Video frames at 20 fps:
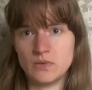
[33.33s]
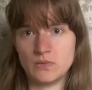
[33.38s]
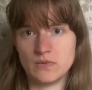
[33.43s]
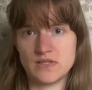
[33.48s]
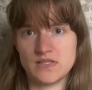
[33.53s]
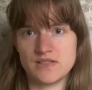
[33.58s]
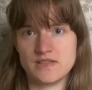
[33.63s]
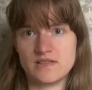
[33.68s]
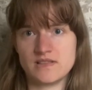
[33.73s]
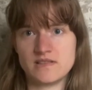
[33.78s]

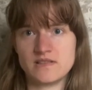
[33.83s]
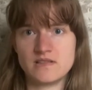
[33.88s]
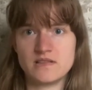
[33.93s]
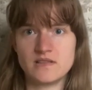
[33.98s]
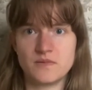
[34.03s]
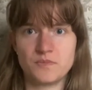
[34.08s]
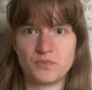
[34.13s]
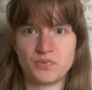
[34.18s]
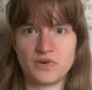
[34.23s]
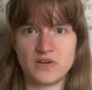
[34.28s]
which is
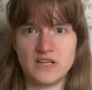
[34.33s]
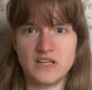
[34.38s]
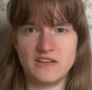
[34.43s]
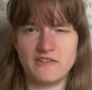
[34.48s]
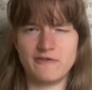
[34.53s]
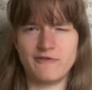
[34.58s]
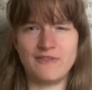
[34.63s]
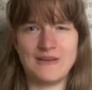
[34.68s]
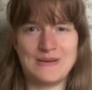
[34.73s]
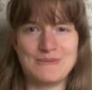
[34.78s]
the pretty
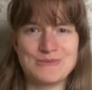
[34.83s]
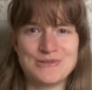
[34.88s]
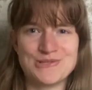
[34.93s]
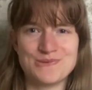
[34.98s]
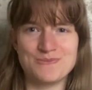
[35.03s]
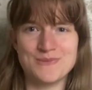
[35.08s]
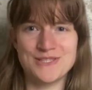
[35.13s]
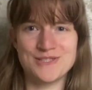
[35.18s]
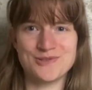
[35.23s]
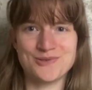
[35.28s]
famous
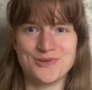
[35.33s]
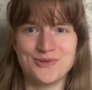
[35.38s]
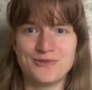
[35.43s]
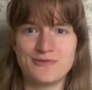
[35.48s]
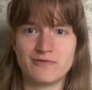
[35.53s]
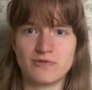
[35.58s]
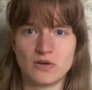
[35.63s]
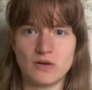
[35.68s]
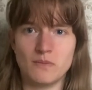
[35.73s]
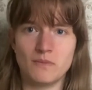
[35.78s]
midsole
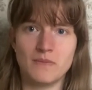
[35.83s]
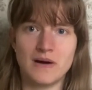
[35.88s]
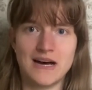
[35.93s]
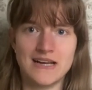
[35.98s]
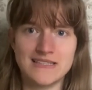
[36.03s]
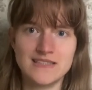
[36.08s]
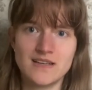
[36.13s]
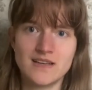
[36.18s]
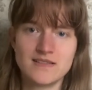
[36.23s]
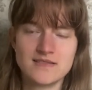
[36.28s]
from
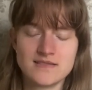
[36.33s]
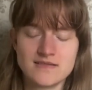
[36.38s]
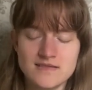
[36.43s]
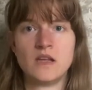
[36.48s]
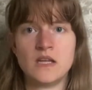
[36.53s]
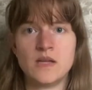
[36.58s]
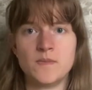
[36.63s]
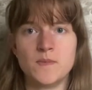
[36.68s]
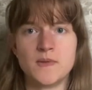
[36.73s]
Adidas.